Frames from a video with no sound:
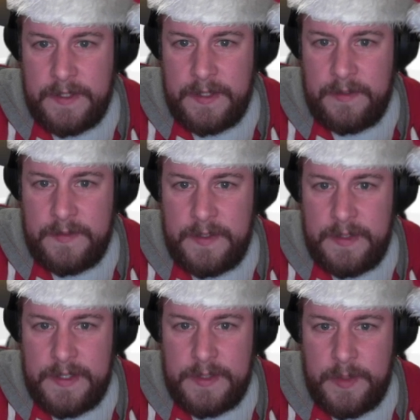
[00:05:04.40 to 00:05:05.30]
Often
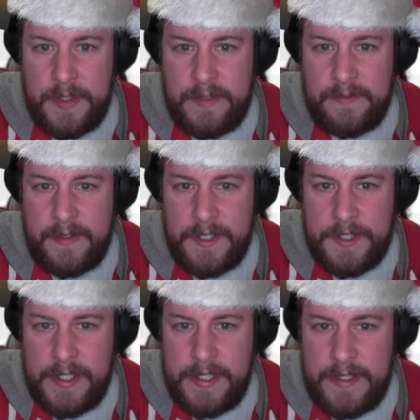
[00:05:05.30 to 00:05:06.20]
this is where we can find
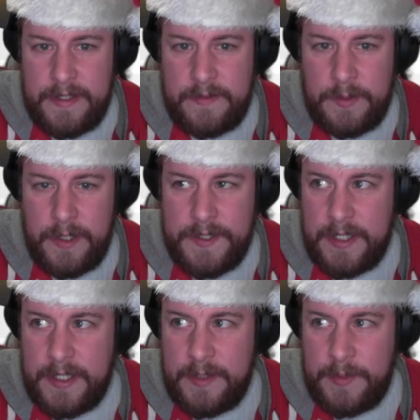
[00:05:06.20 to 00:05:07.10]
traces of
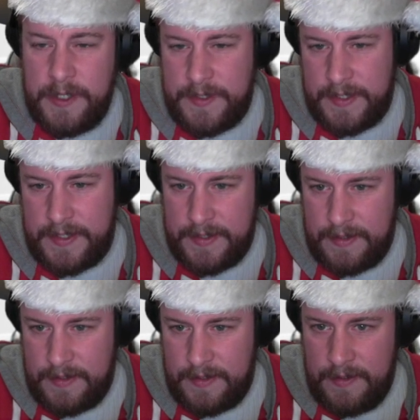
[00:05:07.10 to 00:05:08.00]
auto-starting
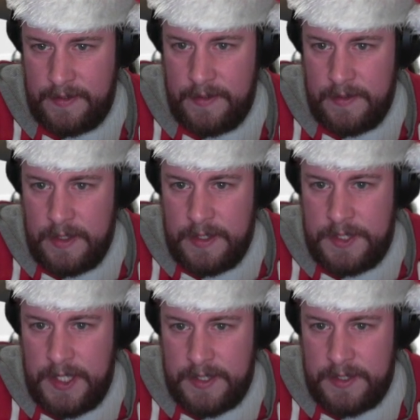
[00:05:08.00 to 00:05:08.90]
processes. To
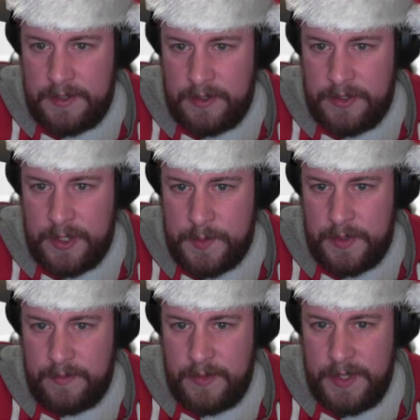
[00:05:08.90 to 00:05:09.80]
check the cron jobs, we
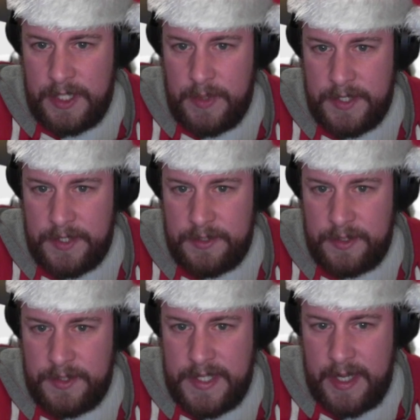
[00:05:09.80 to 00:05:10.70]
can run the command
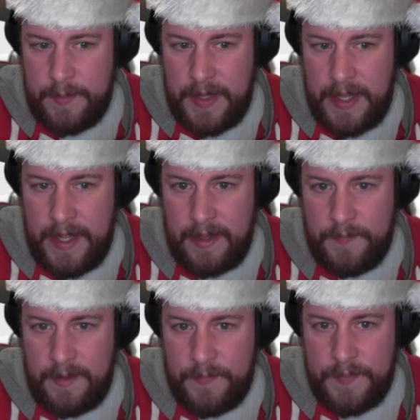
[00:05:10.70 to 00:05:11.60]
cron tab
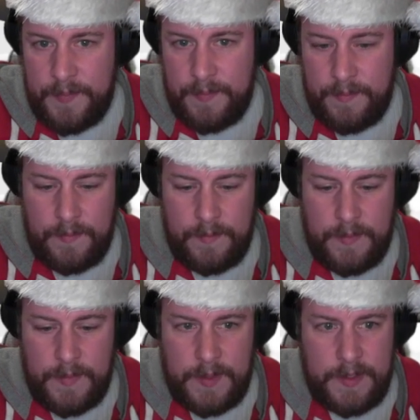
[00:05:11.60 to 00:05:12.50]
L.
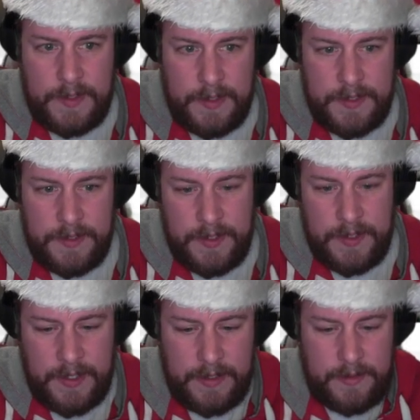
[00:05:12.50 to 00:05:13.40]
So let's do
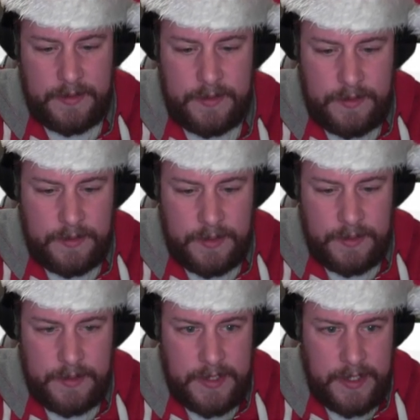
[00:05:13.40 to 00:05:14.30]
that.
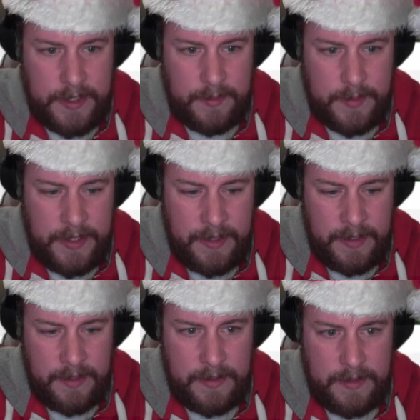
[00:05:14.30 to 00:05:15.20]
Cron tab L.